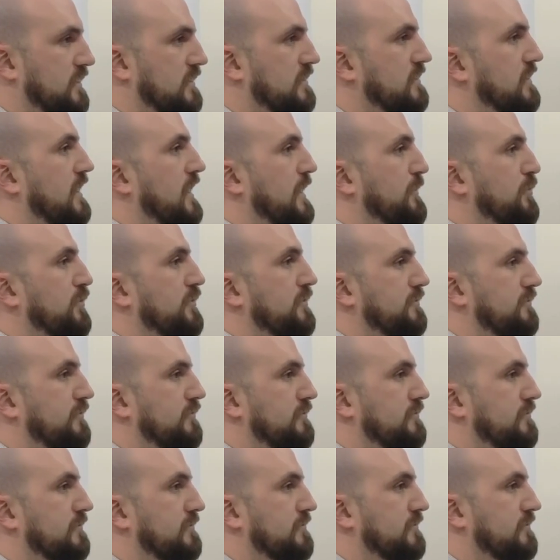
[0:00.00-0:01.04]
the time
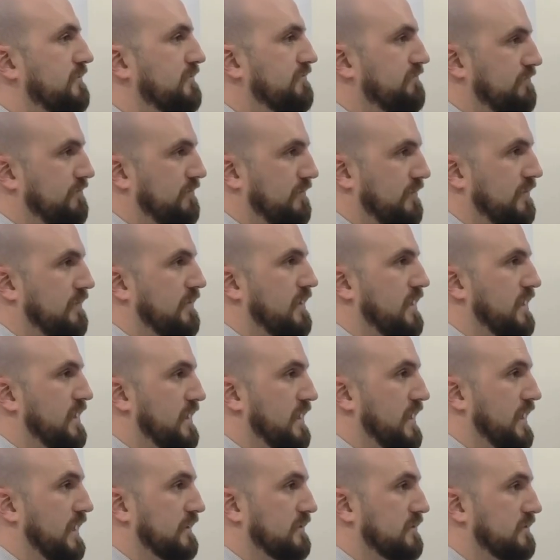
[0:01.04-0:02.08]
of
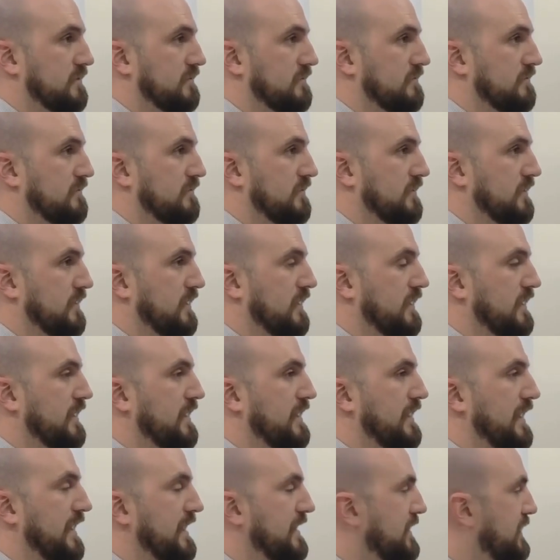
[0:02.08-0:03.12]
Ahaz. Mm-hmm.
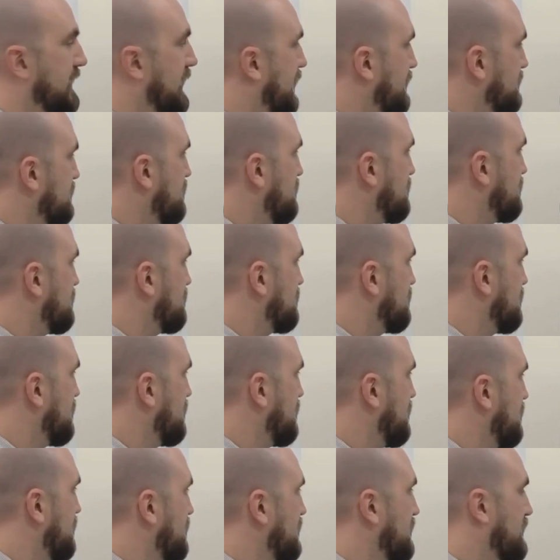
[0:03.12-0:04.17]
And that's
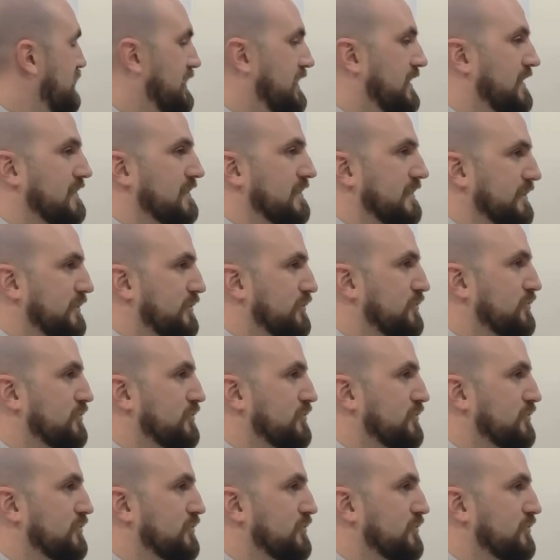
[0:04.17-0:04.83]
a little